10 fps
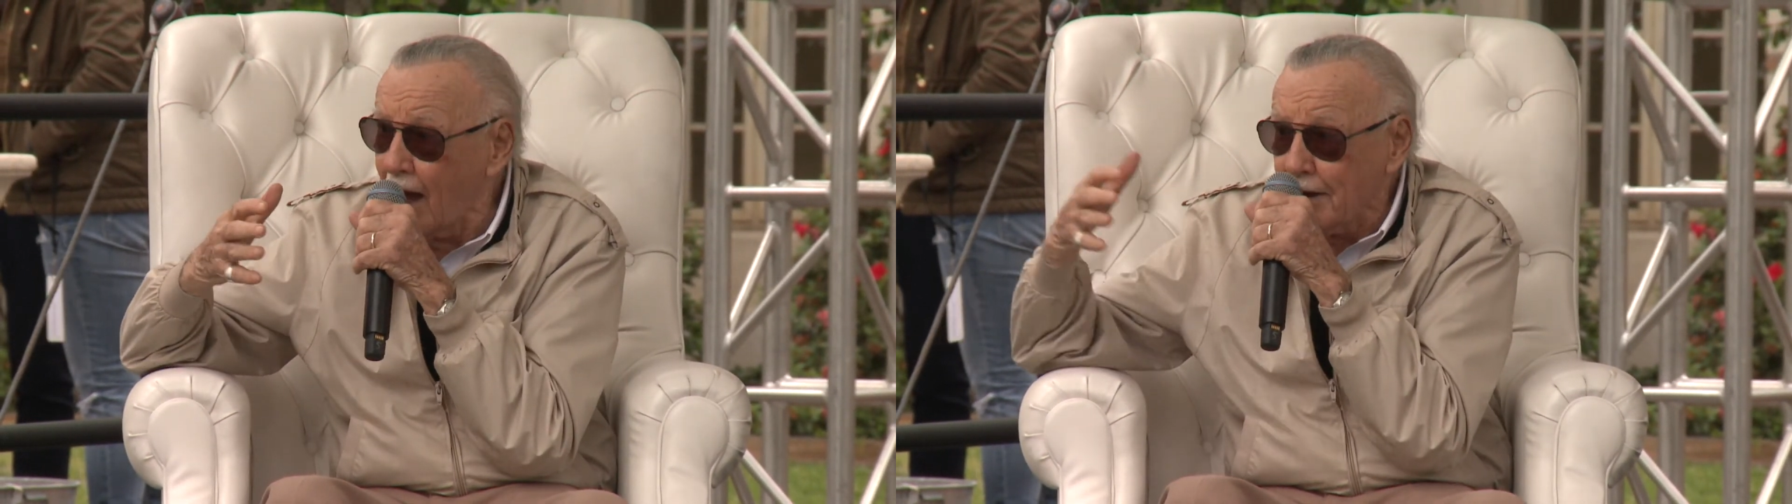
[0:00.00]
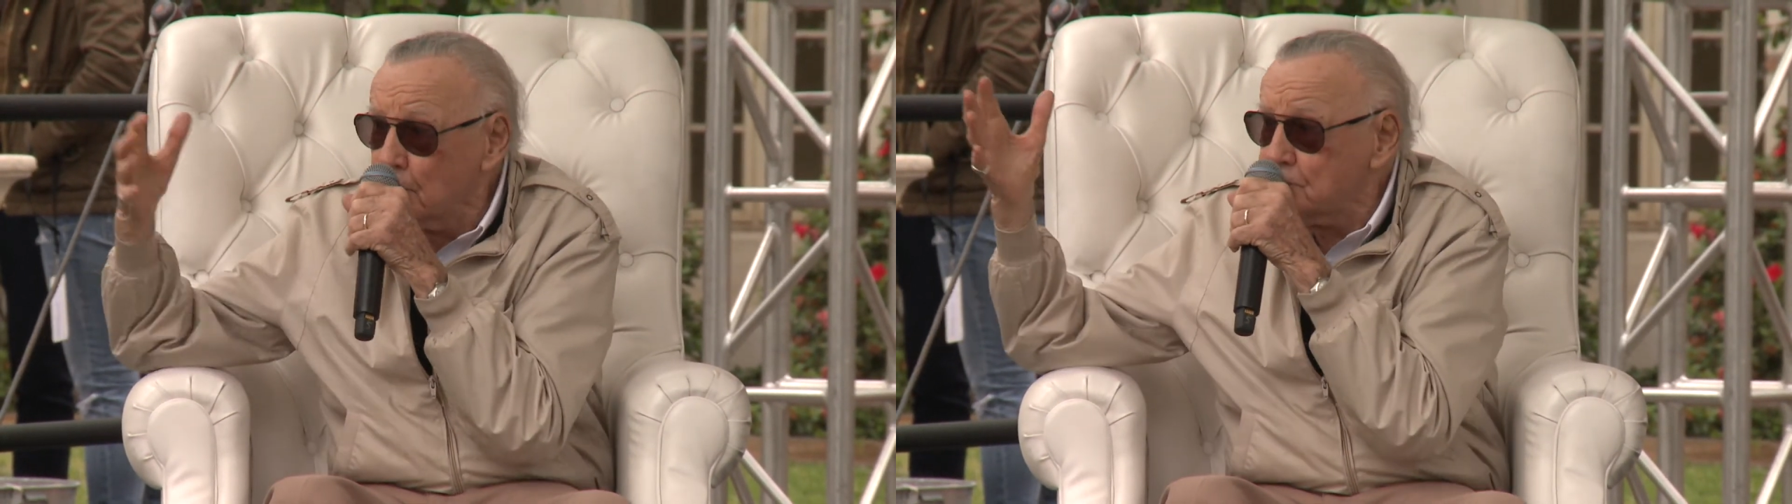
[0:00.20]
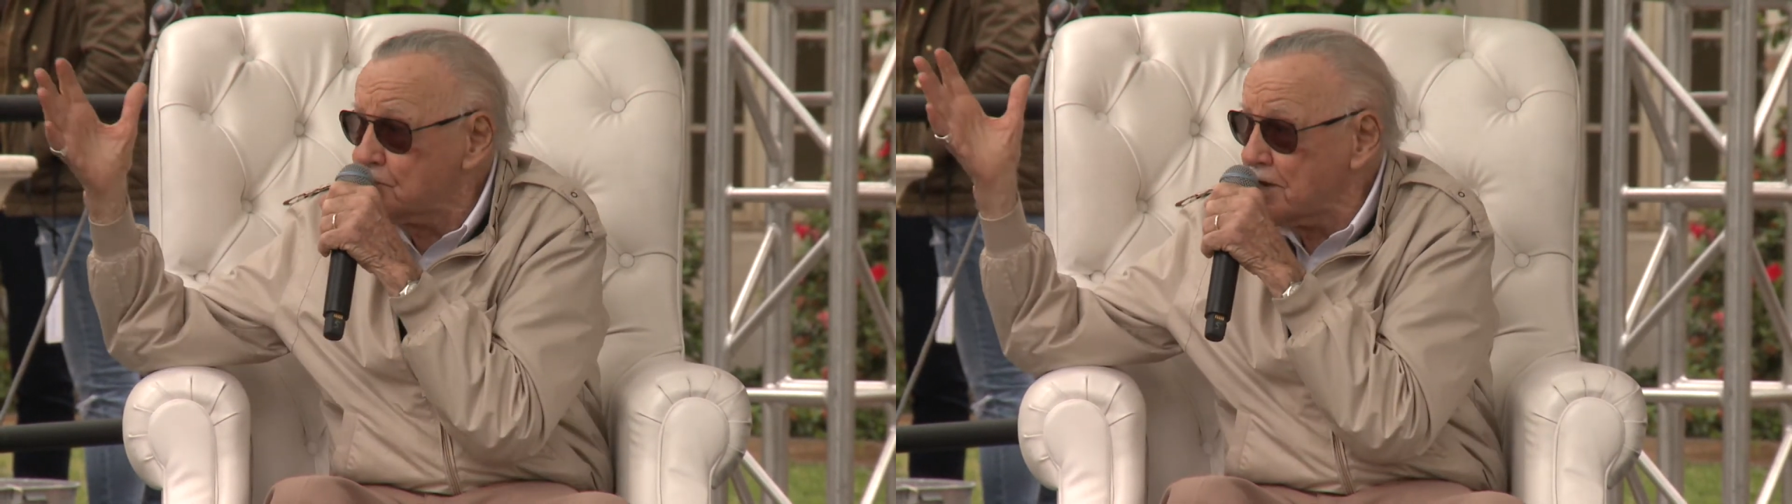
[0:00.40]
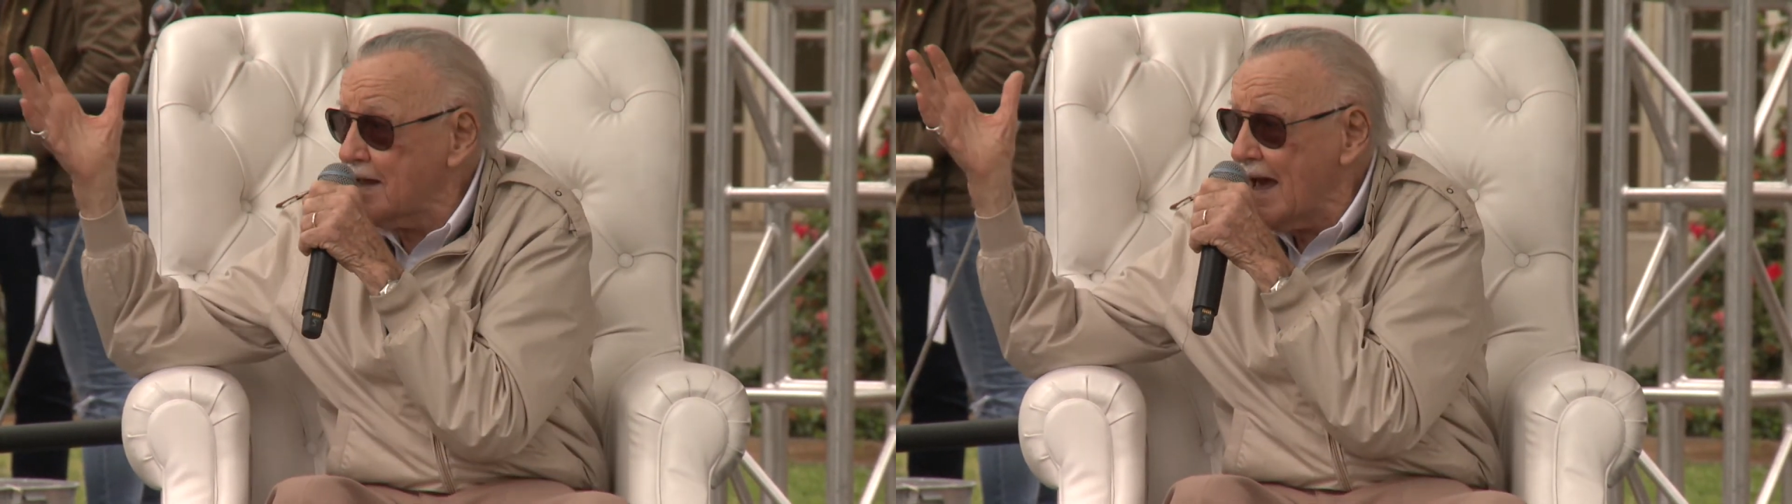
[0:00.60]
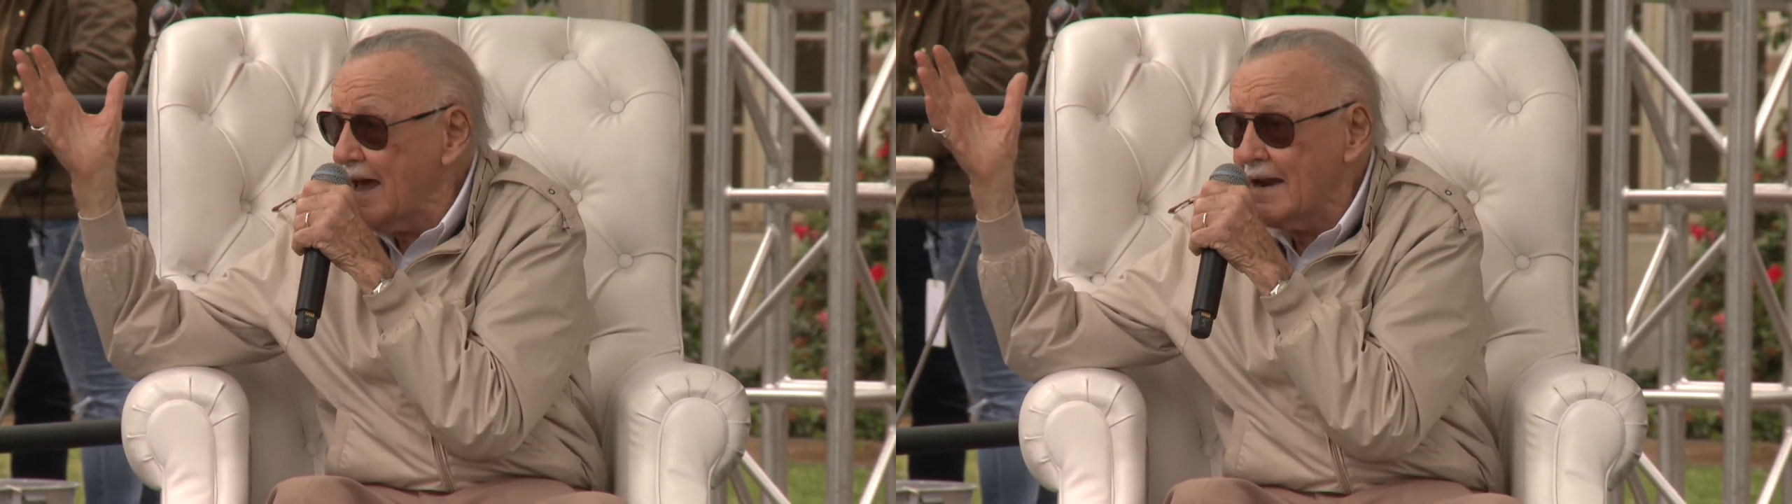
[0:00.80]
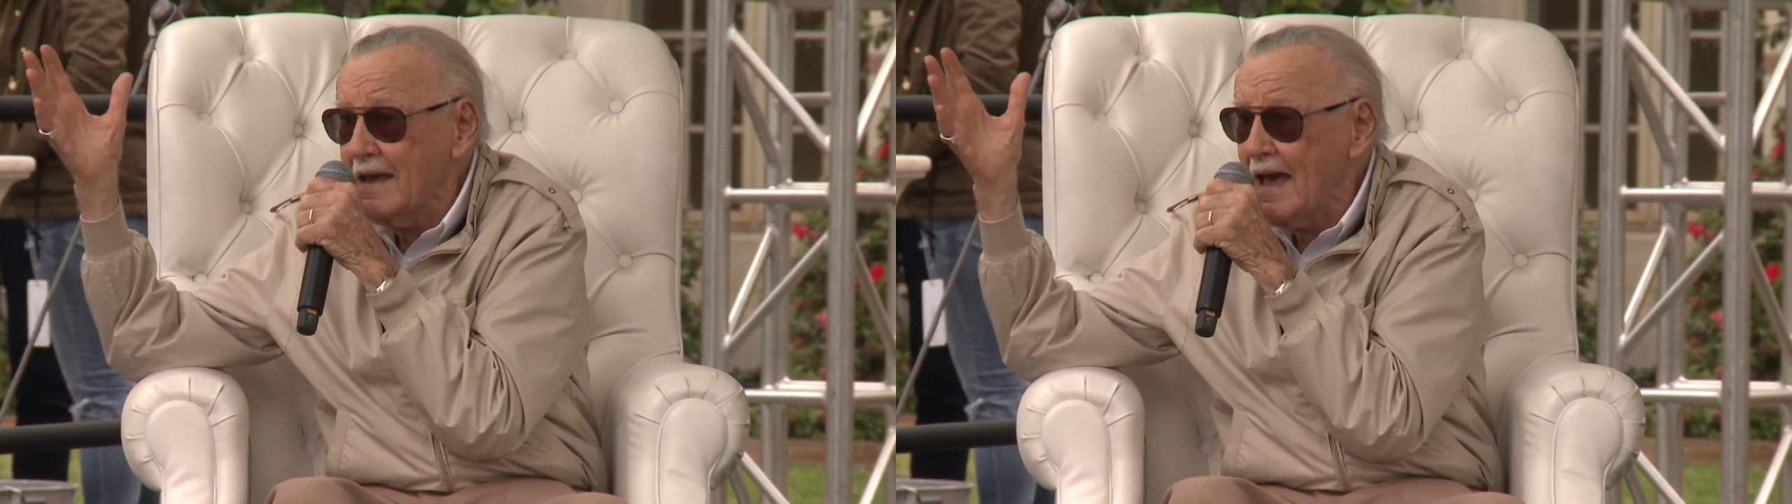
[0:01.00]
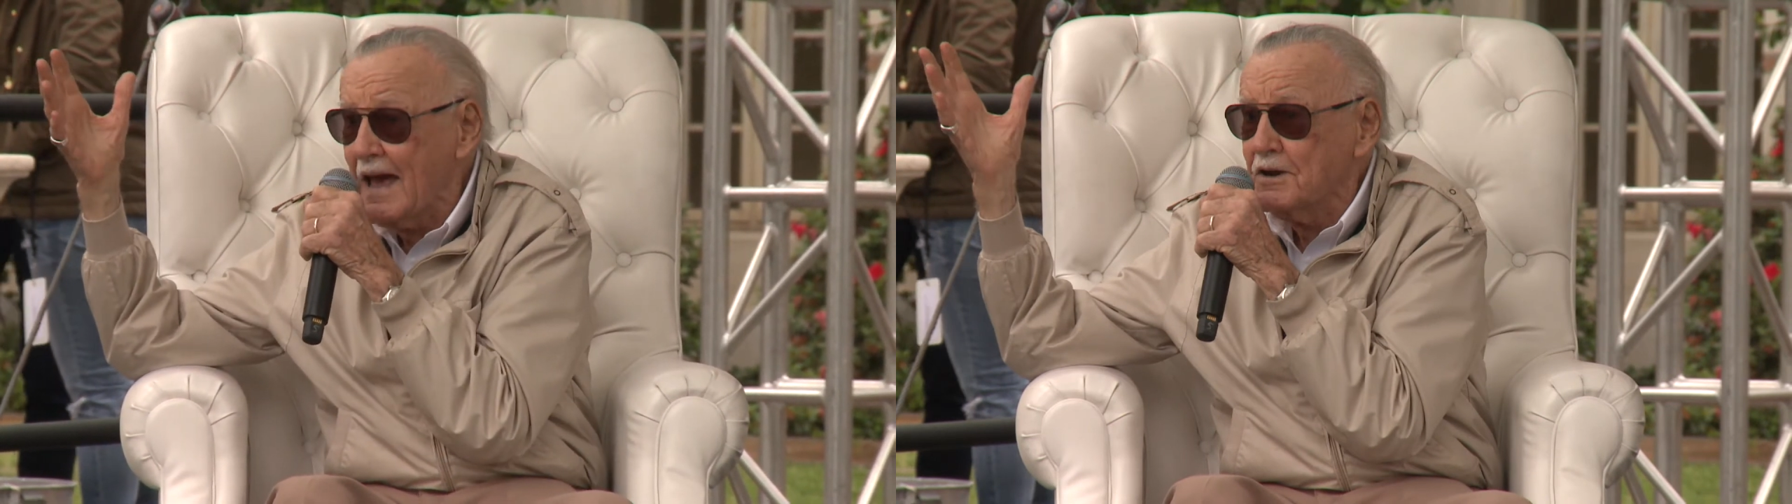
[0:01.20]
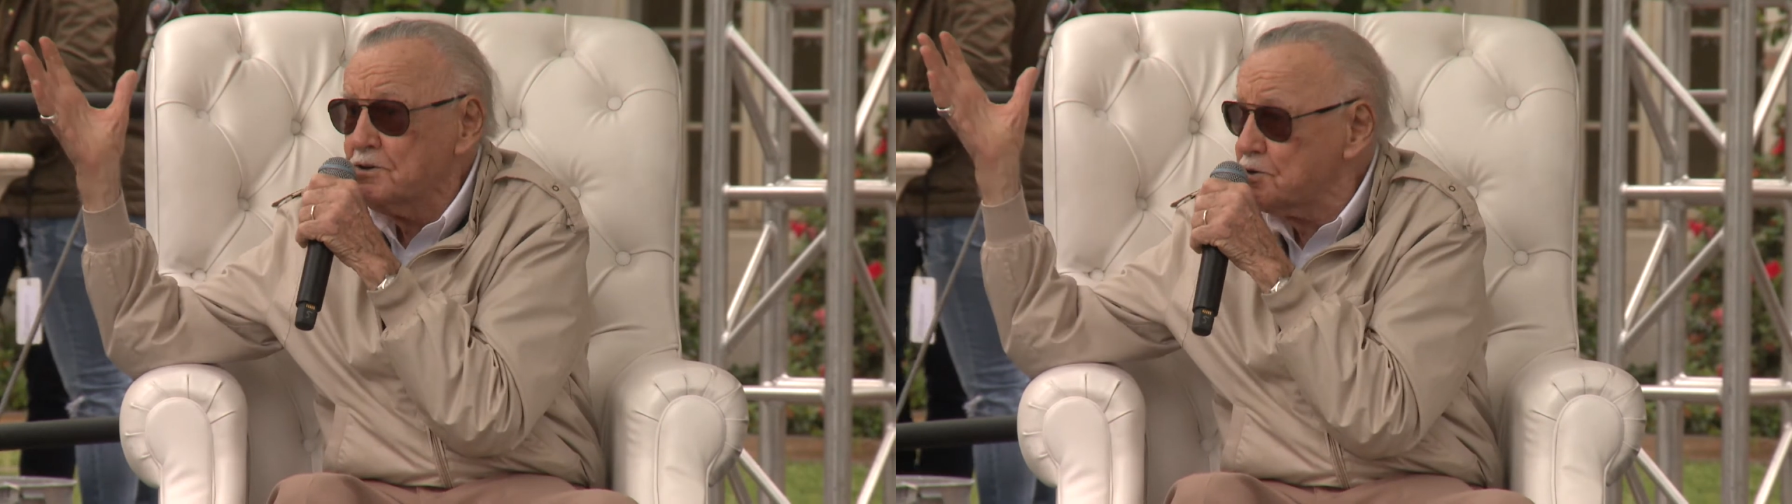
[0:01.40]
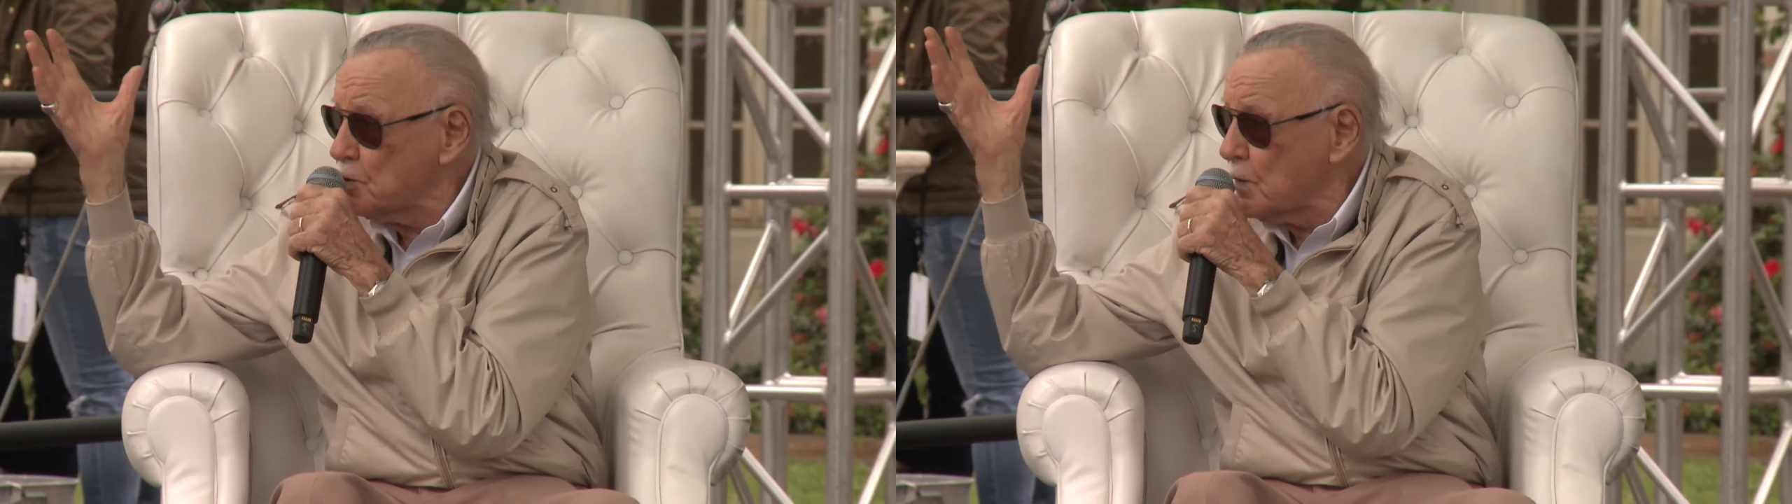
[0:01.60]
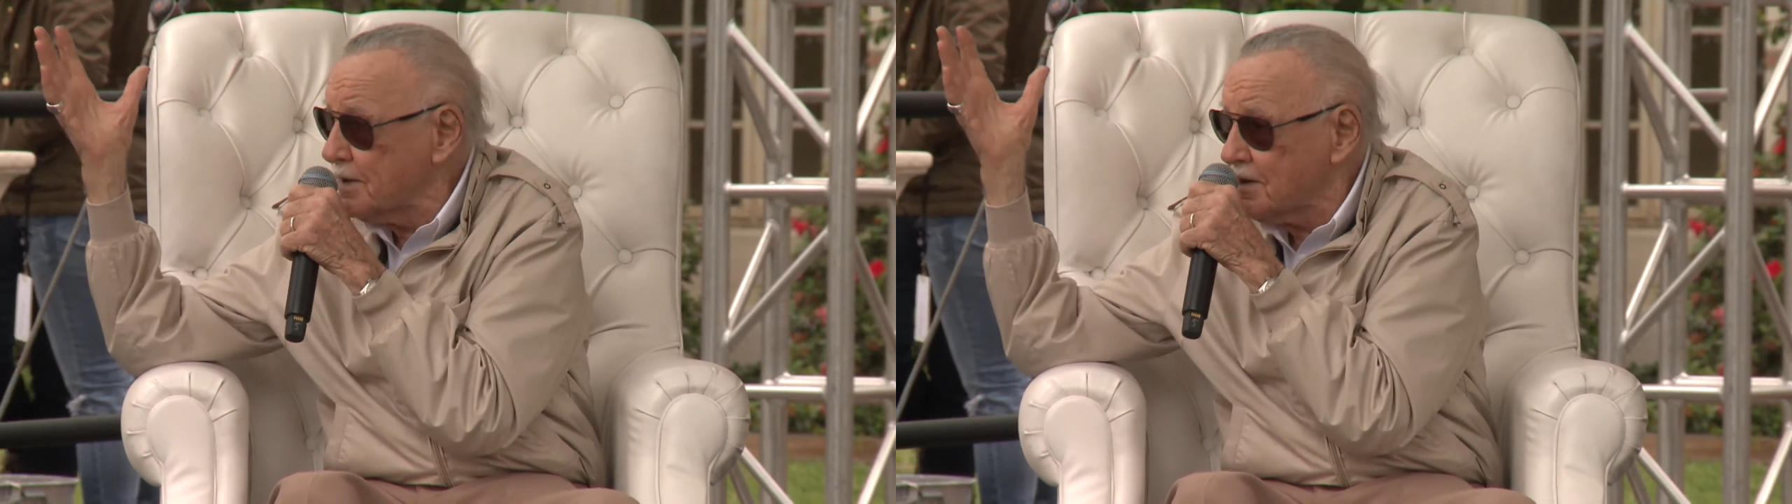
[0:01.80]
I don't see any end
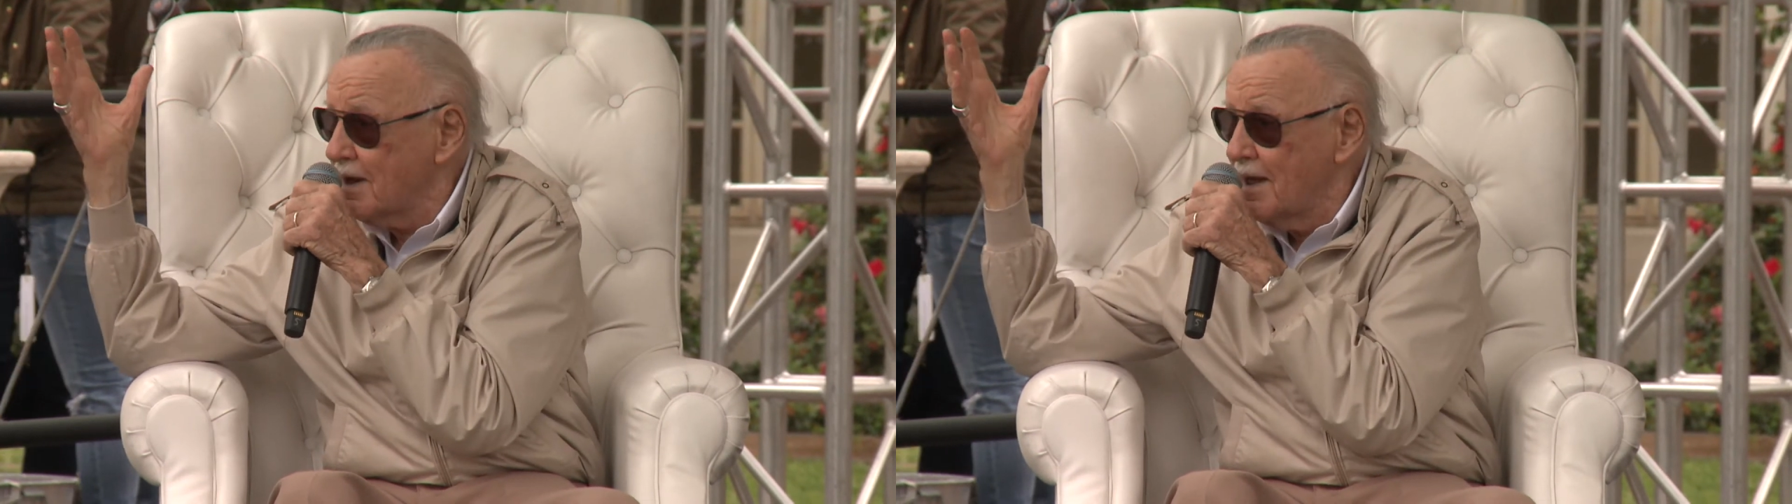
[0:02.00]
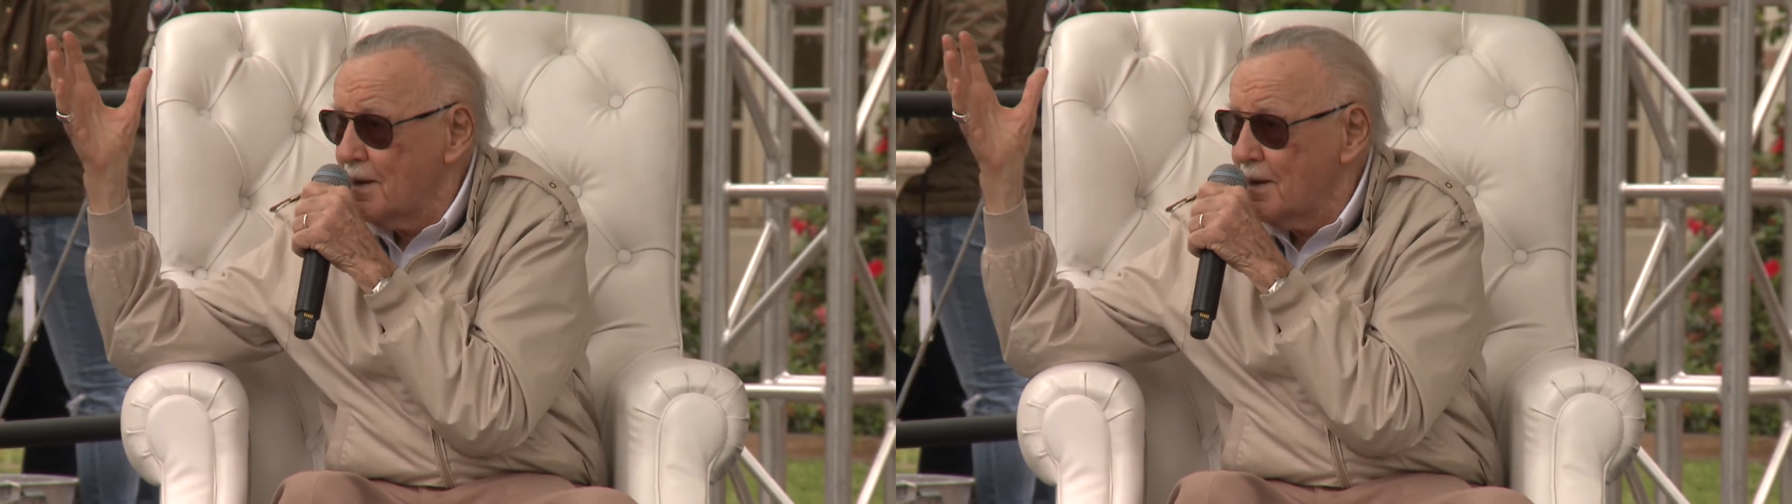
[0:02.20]
to it